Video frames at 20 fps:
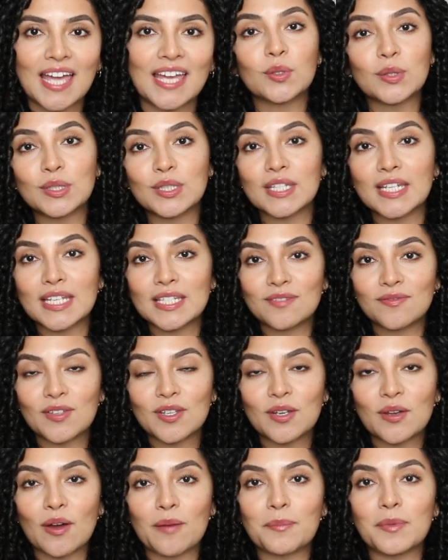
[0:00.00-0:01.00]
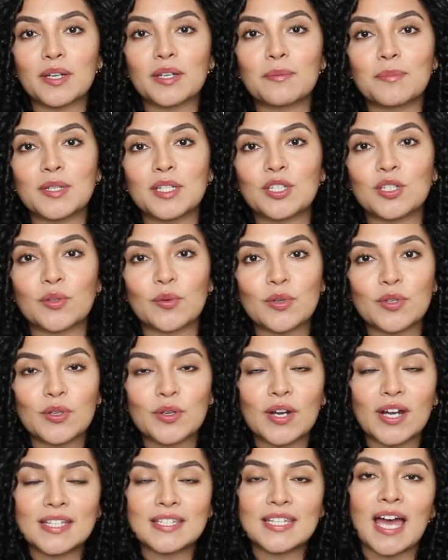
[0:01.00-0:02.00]
So in today's video, I'm going to be showing
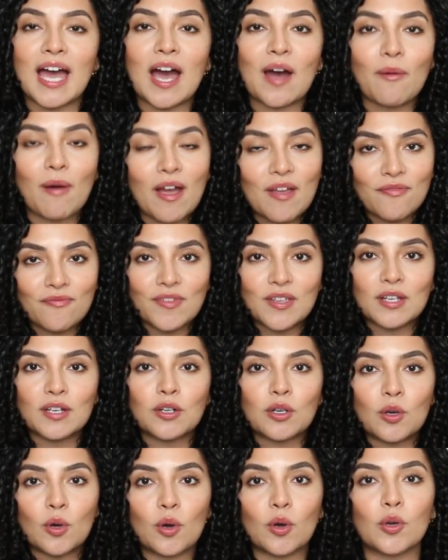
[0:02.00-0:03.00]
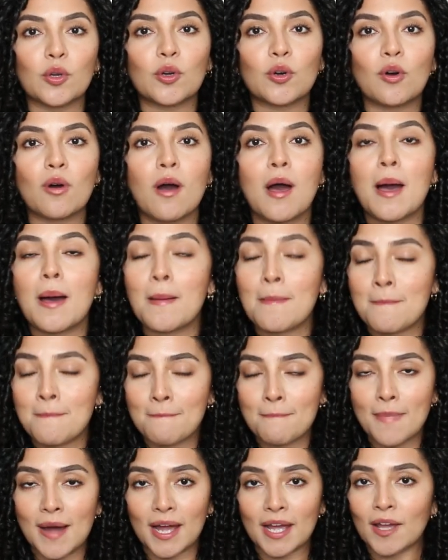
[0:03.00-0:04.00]
you guys how I finger coil
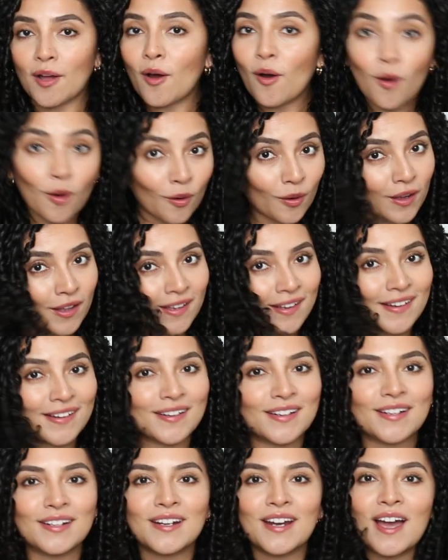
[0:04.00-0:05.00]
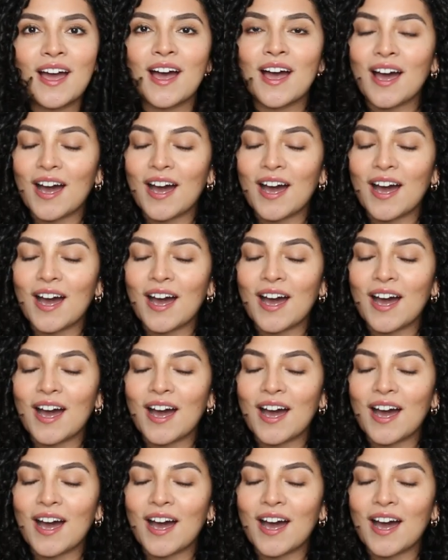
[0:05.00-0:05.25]
my whole hair